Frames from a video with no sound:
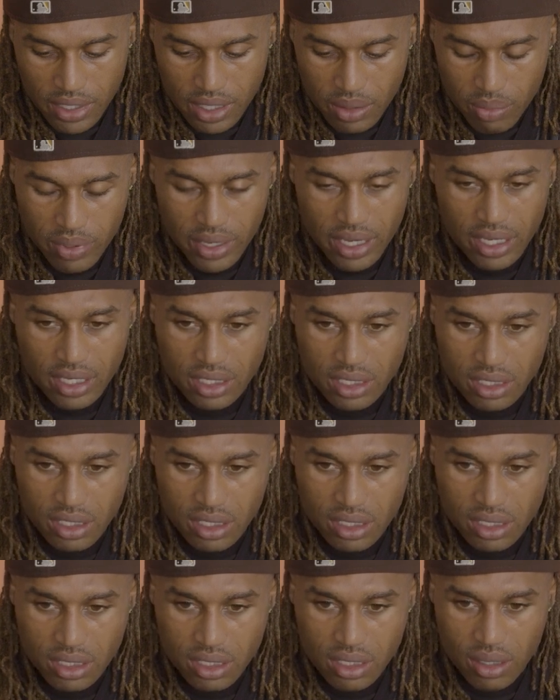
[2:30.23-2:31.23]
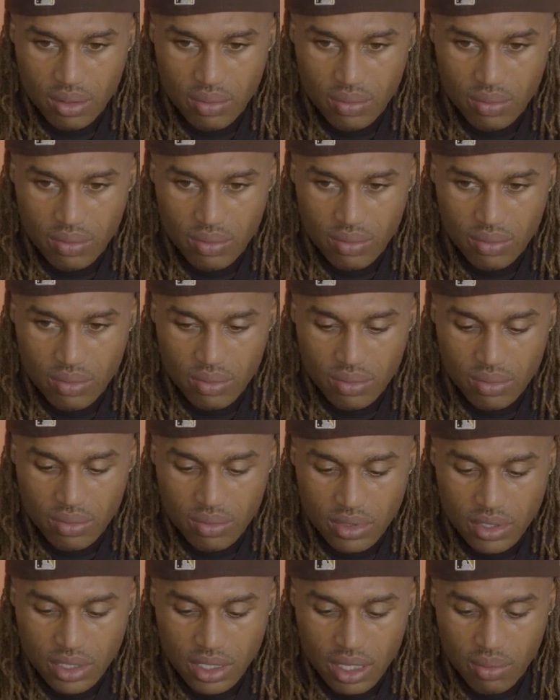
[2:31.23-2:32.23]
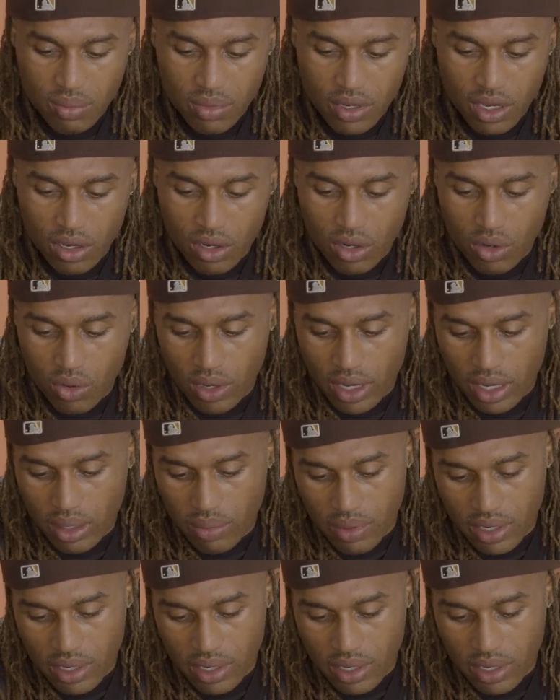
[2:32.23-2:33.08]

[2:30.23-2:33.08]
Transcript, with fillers: it depends. Some, some go quick